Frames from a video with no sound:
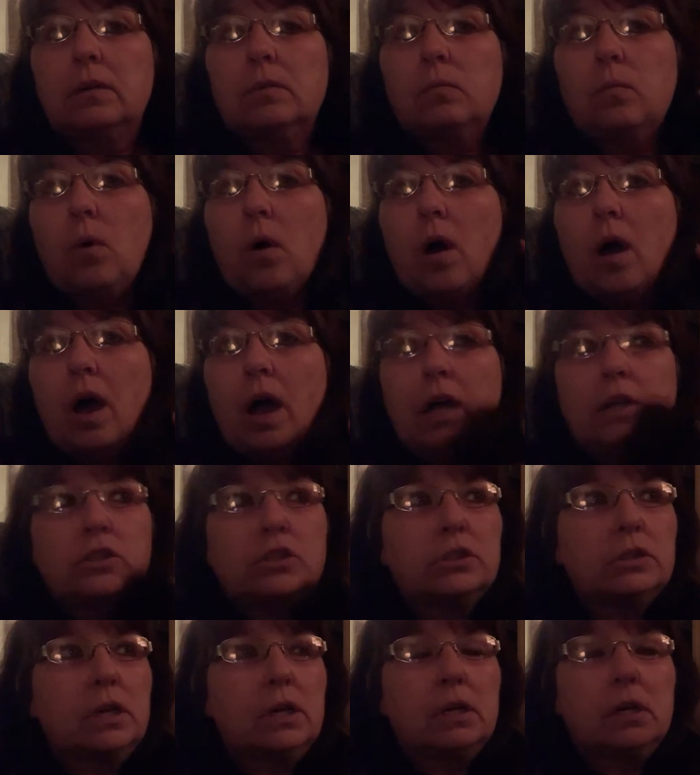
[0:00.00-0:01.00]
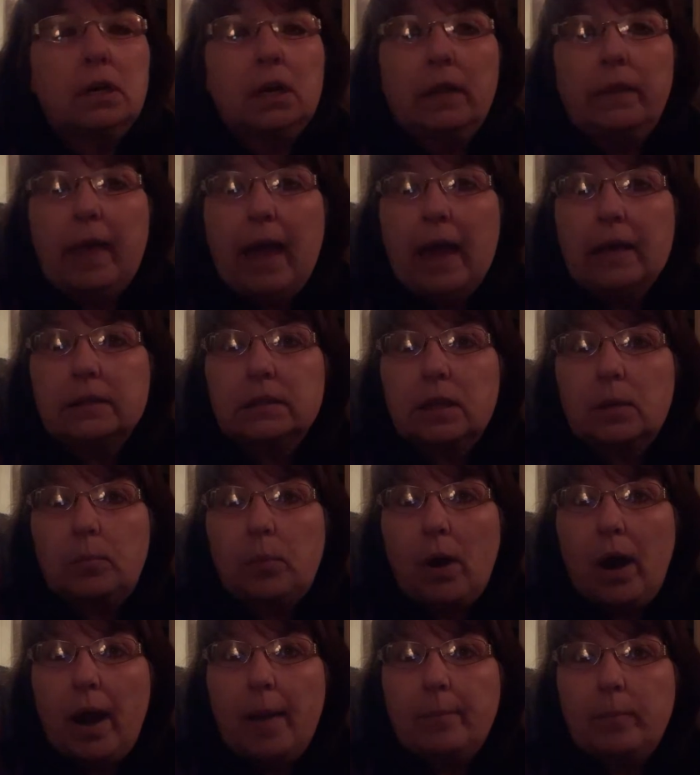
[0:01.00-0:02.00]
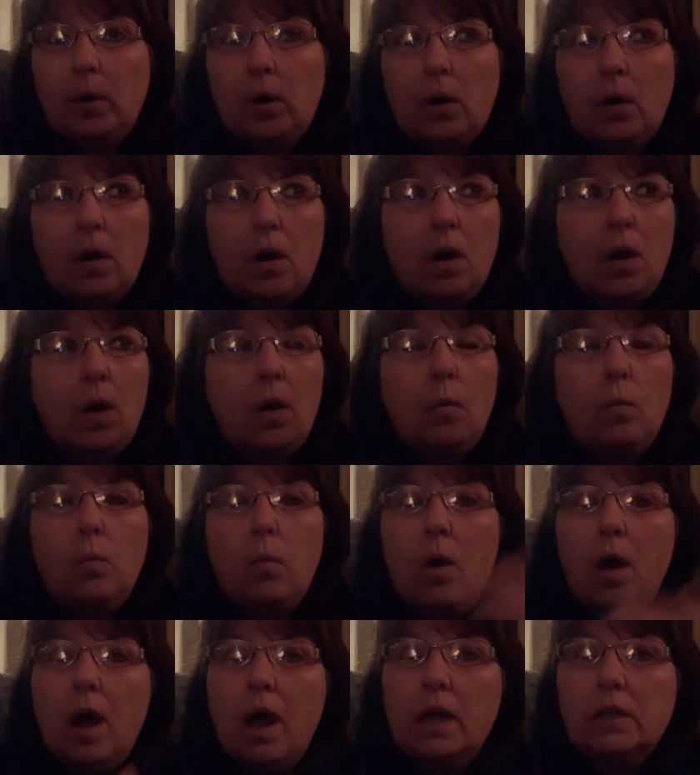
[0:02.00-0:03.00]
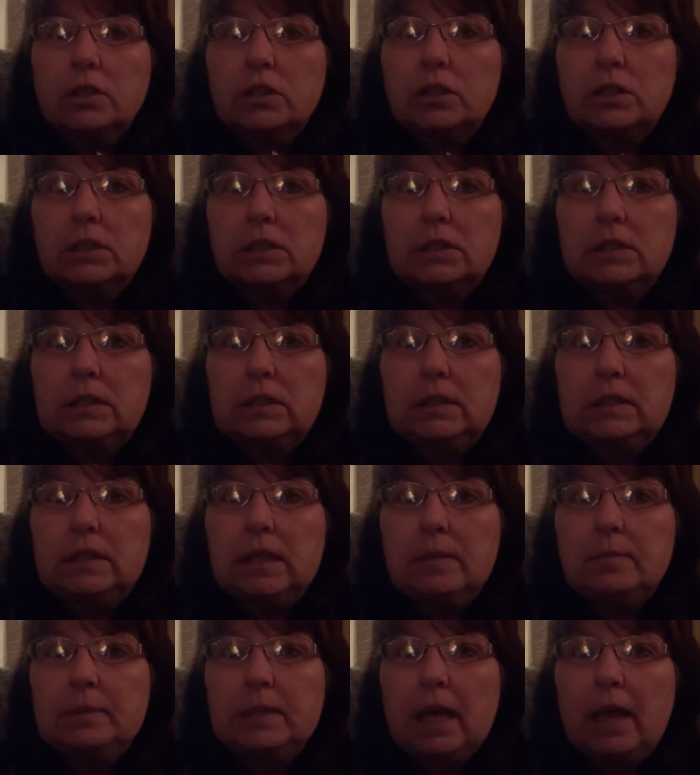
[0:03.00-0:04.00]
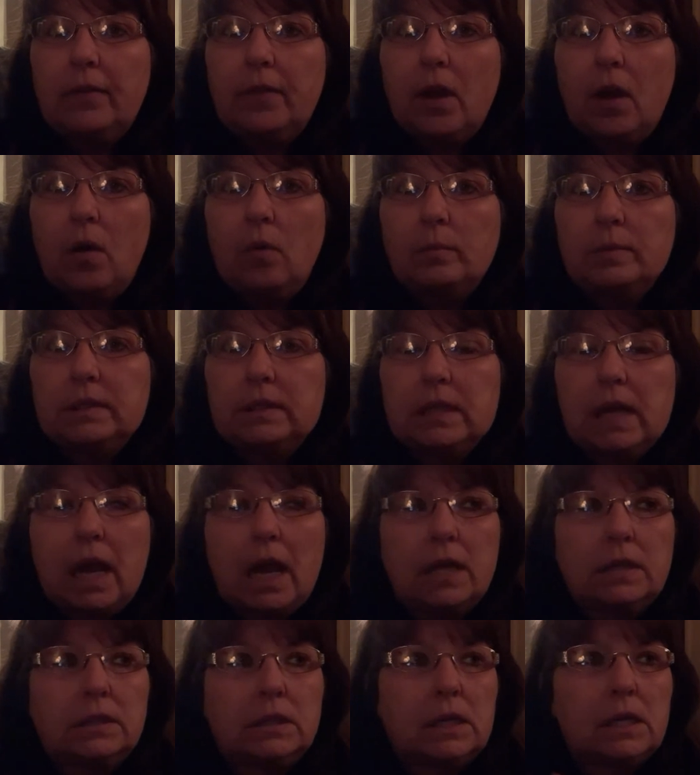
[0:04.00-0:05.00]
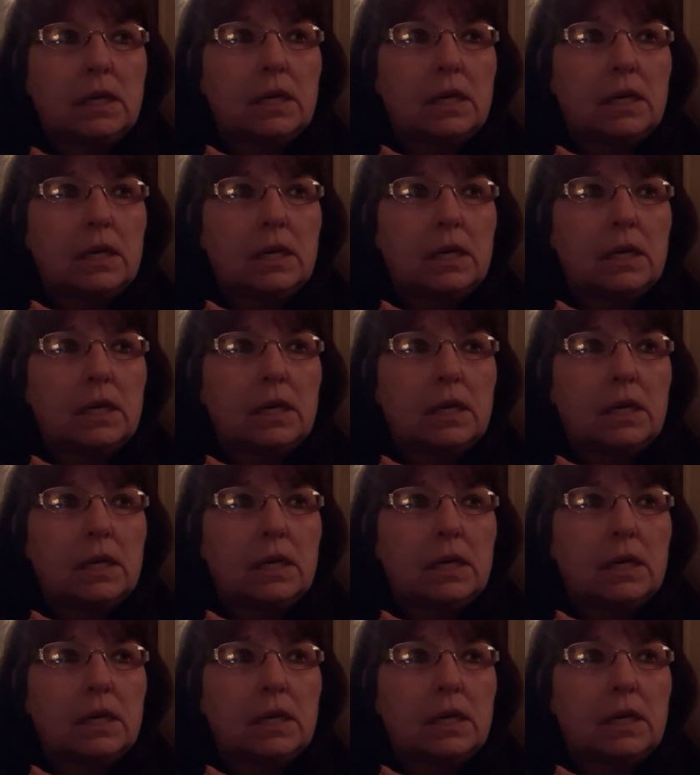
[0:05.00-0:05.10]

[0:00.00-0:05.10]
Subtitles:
Watch Alaska Prepper. Watch Deep South Homestead.